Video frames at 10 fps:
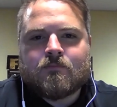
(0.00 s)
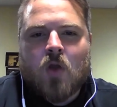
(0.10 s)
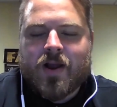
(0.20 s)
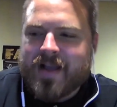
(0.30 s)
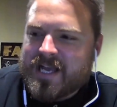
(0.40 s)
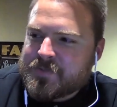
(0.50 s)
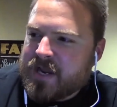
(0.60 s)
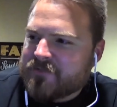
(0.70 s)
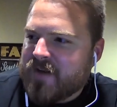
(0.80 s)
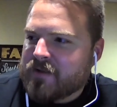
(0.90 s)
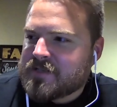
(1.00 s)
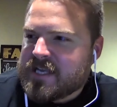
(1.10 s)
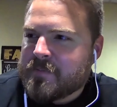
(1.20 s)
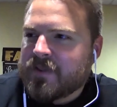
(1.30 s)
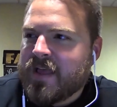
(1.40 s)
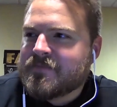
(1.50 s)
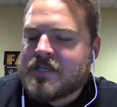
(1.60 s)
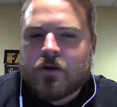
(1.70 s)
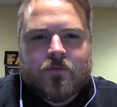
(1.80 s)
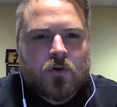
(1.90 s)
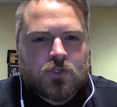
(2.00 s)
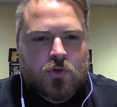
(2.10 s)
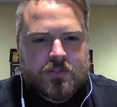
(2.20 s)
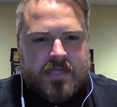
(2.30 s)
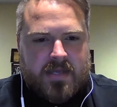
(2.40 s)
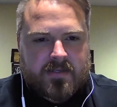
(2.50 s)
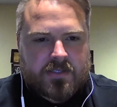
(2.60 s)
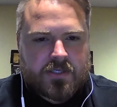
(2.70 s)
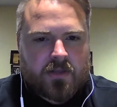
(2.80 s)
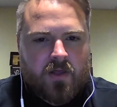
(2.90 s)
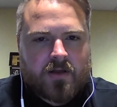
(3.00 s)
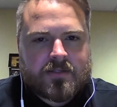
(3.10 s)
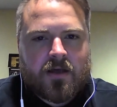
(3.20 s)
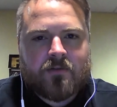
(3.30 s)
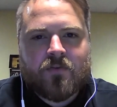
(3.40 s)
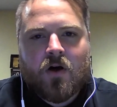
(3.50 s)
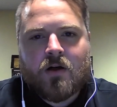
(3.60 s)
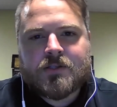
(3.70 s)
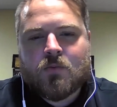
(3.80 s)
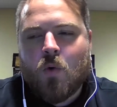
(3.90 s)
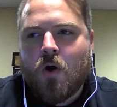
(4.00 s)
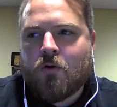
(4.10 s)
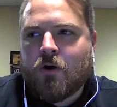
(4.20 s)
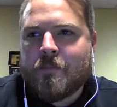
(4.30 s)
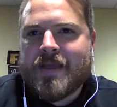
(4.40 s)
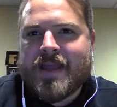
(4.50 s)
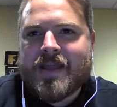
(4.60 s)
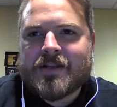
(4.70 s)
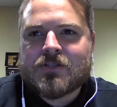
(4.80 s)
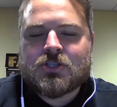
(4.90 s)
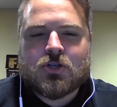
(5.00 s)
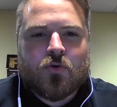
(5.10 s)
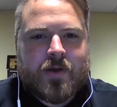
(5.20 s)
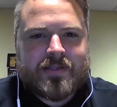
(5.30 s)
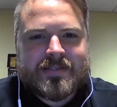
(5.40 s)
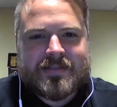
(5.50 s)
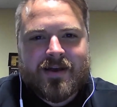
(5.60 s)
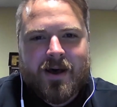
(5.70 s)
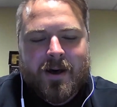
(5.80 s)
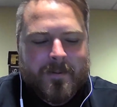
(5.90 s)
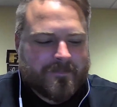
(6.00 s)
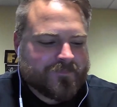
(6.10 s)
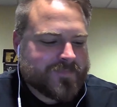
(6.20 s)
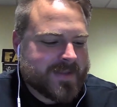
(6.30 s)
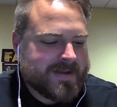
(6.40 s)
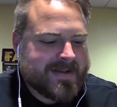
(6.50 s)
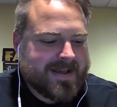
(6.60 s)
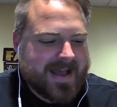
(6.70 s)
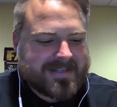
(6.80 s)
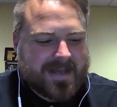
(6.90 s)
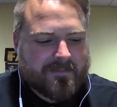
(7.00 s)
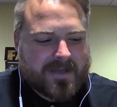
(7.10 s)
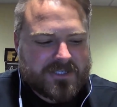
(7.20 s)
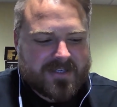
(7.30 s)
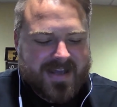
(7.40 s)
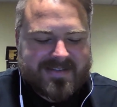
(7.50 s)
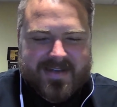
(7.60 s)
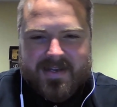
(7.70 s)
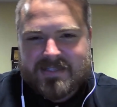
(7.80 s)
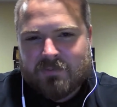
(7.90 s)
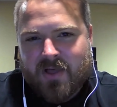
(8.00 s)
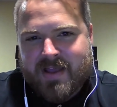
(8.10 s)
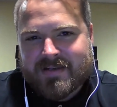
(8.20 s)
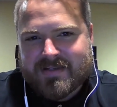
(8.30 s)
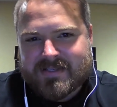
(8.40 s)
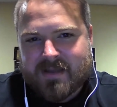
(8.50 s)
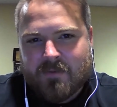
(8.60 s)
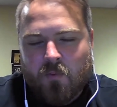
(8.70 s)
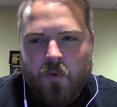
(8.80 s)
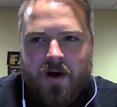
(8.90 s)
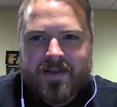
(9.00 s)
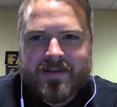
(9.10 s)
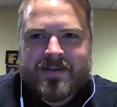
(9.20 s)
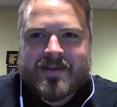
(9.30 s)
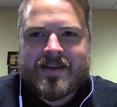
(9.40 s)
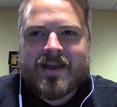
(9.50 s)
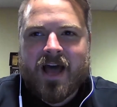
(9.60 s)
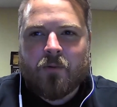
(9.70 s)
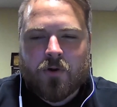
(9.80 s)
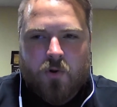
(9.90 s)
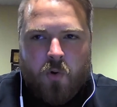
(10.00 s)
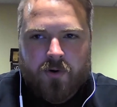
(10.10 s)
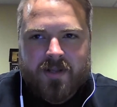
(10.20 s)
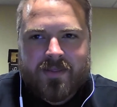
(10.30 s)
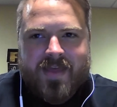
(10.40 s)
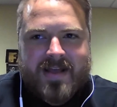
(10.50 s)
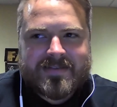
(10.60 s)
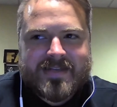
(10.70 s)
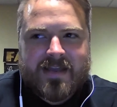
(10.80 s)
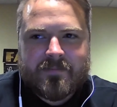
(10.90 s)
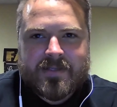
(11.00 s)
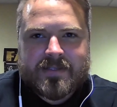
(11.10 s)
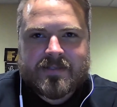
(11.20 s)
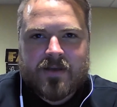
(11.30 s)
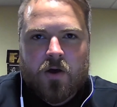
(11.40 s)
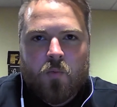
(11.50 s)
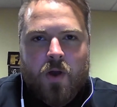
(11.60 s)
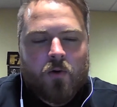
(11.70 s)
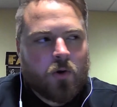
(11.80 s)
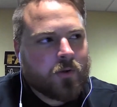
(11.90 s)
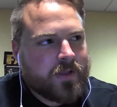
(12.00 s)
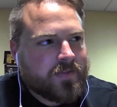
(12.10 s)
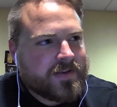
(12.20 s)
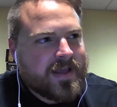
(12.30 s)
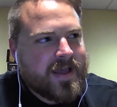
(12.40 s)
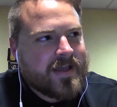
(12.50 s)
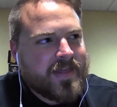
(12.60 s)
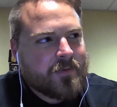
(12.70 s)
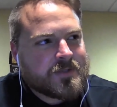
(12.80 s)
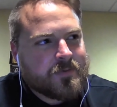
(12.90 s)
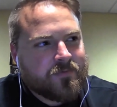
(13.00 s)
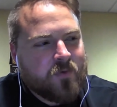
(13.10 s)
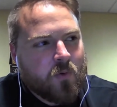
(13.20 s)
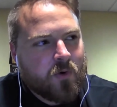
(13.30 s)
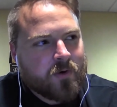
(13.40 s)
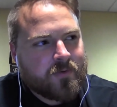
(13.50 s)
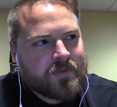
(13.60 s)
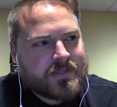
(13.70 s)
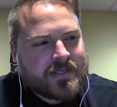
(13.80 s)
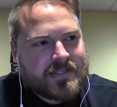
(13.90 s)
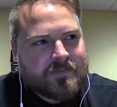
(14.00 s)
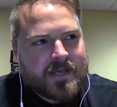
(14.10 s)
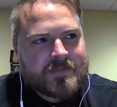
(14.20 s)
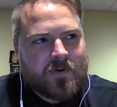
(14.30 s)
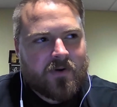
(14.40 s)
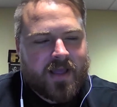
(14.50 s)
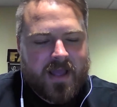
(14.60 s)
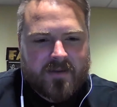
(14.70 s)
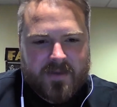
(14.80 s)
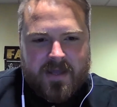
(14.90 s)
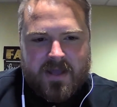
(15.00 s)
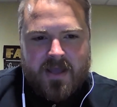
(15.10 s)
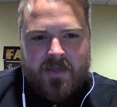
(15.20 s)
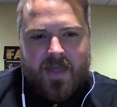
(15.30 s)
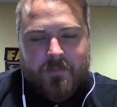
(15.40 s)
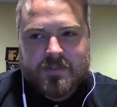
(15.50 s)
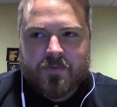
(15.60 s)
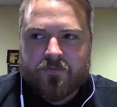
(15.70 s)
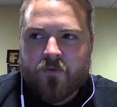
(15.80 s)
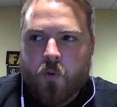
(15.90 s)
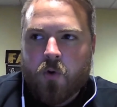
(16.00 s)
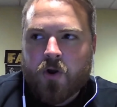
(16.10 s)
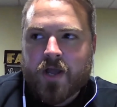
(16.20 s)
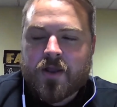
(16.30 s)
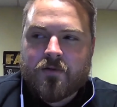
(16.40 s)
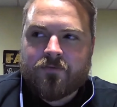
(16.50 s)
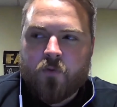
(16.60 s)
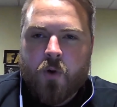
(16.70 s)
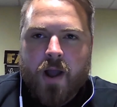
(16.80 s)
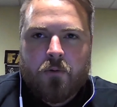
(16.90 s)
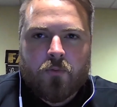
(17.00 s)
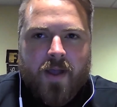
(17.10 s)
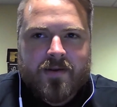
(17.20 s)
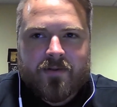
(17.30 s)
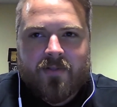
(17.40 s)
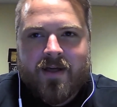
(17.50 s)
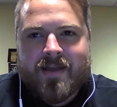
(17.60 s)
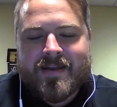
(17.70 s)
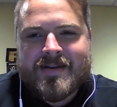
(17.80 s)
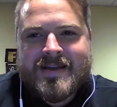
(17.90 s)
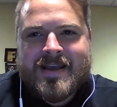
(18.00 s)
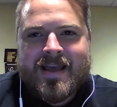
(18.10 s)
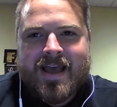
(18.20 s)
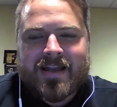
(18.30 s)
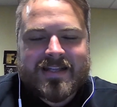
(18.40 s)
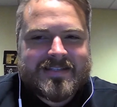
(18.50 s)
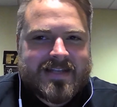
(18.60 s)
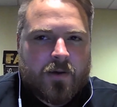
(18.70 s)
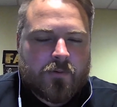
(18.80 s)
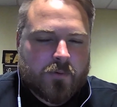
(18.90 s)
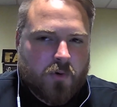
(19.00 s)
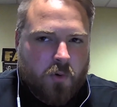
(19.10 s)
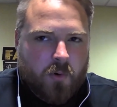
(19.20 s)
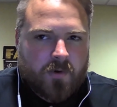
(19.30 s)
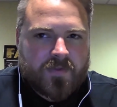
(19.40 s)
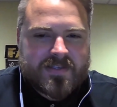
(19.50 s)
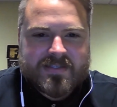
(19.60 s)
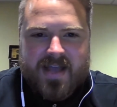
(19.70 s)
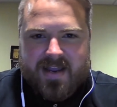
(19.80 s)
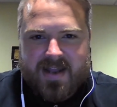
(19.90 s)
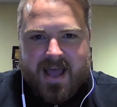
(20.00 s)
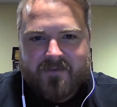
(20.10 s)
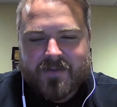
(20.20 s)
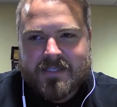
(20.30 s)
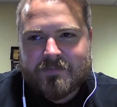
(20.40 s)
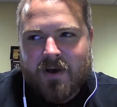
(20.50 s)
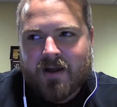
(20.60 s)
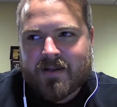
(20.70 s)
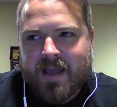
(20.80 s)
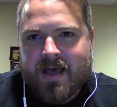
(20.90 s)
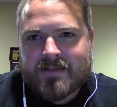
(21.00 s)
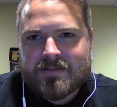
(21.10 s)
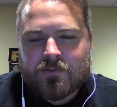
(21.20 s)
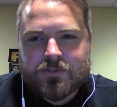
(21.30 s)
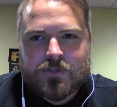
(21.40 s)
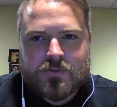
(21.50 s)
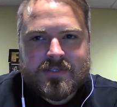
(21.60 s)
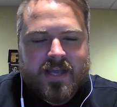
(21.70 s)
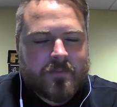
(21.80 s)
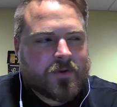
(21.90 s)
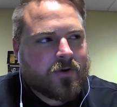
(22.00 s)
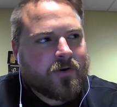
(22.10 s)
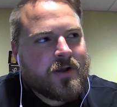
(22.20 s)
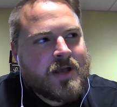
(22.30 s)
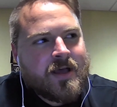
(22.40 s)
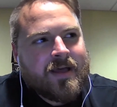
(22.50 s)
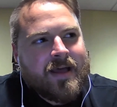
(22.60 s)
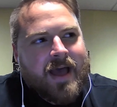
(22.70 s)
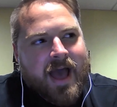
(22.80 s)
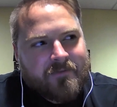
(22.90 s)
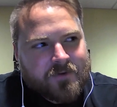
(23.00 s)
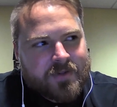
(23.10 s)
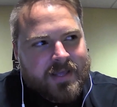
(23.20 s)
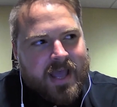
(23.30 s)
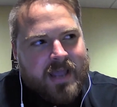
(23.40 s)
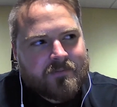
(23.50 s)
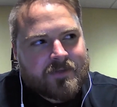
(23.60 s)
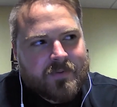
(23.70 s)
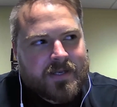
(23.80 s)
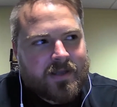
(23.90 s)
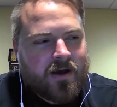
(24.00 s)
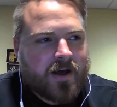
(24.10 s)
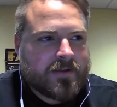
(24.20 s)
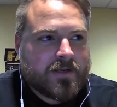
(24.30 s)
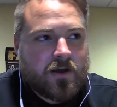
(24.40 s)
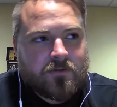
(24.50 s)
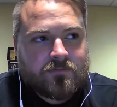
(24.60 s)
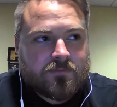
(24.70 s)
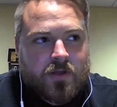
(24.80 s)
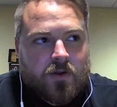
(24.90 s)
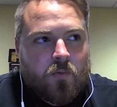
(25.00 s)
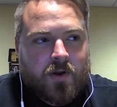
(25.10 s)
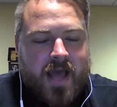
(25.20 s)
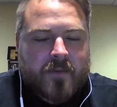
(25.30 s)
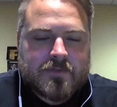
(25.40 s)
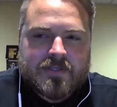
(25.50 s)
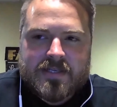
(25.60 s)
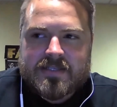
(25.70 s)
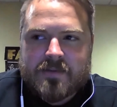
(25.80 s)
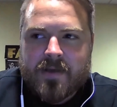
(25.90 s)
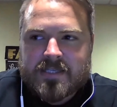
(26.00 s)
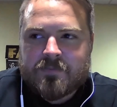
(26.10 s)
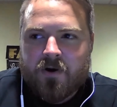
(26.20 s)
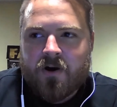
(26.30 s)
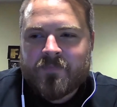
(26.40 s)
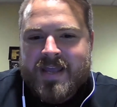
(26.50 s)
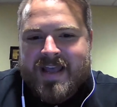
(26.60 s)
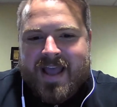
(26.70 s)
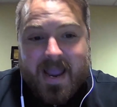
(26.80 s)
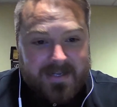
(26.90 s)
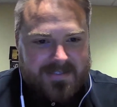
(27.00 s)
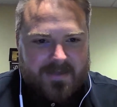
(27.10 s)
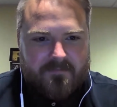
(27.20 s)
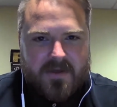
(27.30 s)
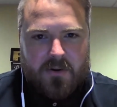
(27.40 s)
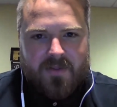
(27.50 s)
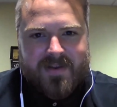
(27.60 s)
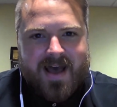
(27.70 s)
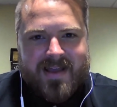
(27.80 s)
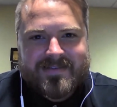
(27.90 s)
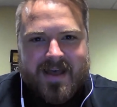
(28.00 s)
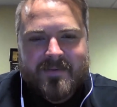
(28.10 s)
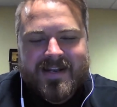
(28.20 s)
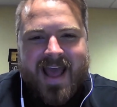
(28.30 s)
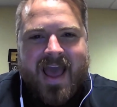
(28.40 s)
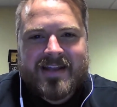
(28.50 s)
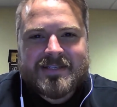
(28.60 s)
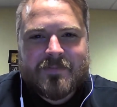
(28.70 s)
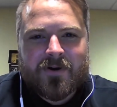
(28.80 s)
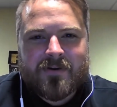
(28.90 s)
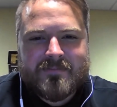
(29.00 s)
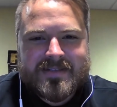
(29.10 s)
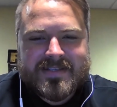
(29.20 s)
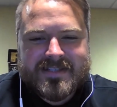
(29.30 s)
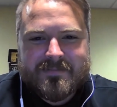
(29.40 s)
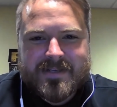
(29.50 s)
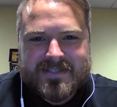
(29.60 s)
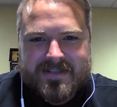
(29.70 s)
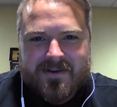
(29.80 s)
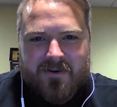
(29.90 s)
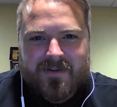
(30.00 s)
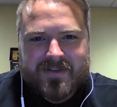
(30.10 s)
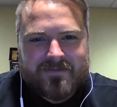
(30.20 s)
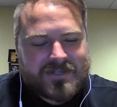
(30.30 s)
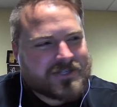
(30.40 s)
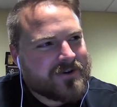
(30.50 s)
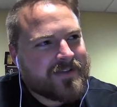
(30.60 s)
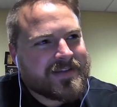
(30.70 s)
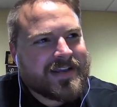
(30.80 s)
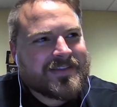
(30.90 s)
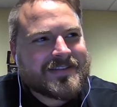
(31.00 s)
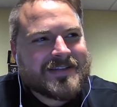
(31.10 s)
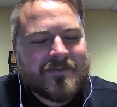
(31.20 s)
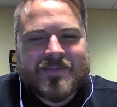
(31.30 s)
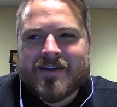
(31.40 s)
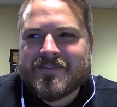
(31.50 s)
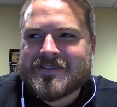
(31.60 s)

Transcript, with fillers: All right, guys, we got a final segment left here of your Tuesday edition of Locked On Vols. Welcome into it. Um, as I mentioned, as I explained in segment one, I recorded that segment uh, well early in the day. That was before the Tennessee baseball game. That was before another four hour rain delay. And I said I would record the second half of this podcast, little two segmenter after the game, depending on you know well, you know what happens with Tennessee baseball. It is the middle of the night. I'm in Hattiesburg, Mississippi, still, and I'm just trying to get this up there.